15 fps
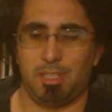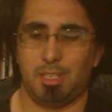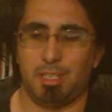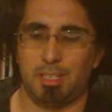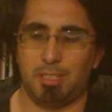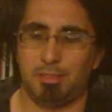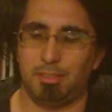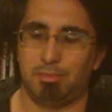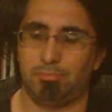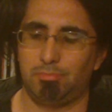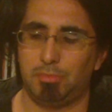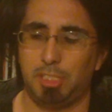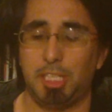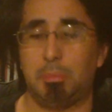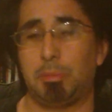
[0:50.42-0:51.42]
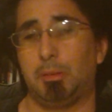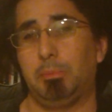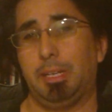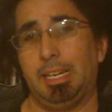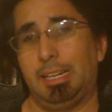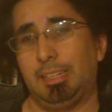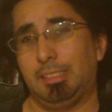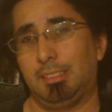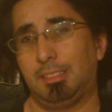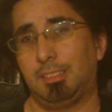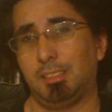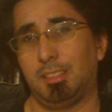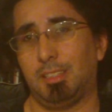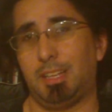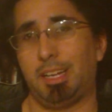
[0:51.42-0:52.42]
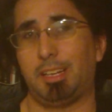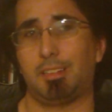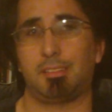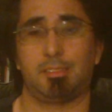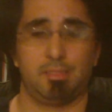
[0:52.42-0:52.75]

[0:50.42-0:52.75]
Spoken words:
uh, deeper meanings, like